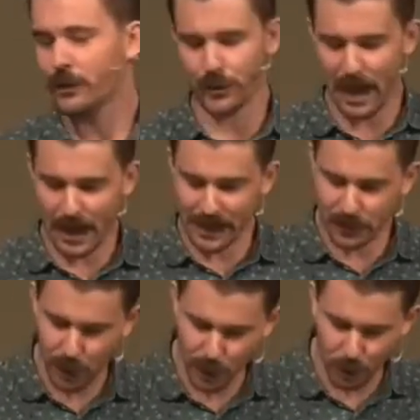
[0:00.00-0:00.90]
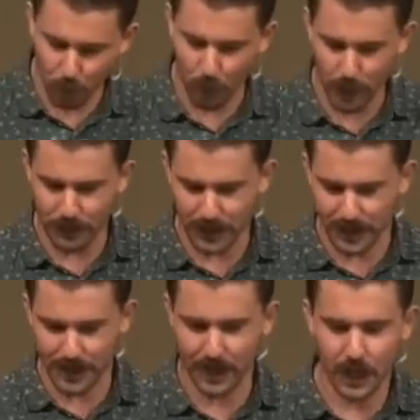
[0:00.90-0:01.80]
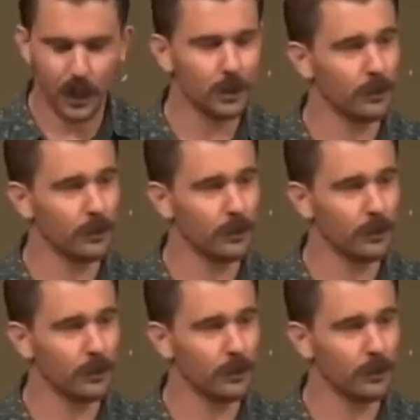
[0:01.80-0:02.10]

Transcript: to that eternal word that he